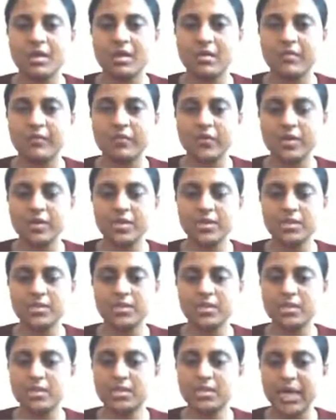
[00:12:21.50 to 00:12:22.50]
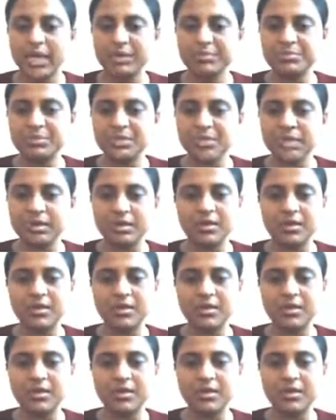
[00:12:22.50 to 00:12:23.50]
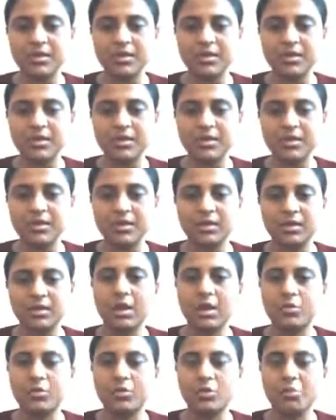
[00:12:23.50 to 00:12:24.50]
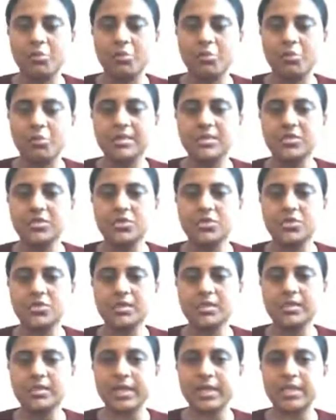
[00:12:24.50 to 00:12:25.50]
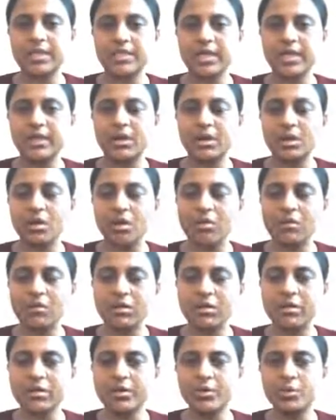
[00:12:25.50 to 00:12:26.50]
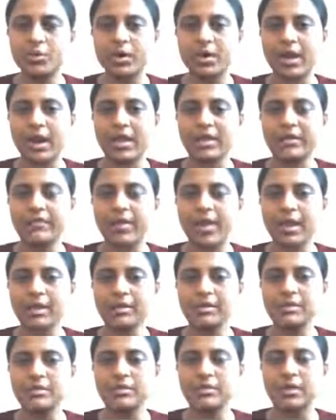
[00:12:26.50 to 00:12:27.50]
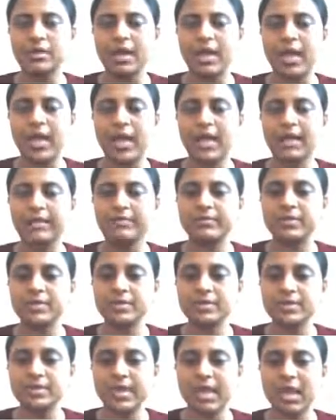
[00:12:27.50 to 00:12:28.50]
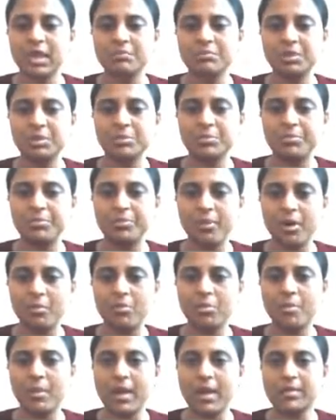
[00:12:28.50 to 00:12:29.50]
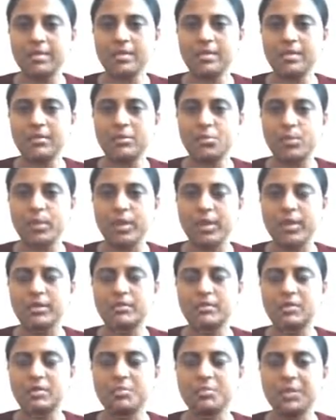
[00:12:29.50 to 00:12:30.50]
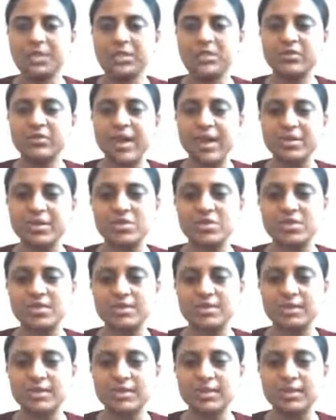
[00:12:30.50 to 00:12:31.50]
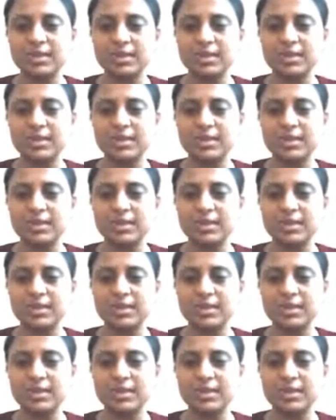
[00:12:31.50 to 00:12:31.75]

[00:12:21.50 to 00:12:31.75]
First, time taking. Now group decisions can take longer to arrive at, and this can be problematic when speed of action is the key.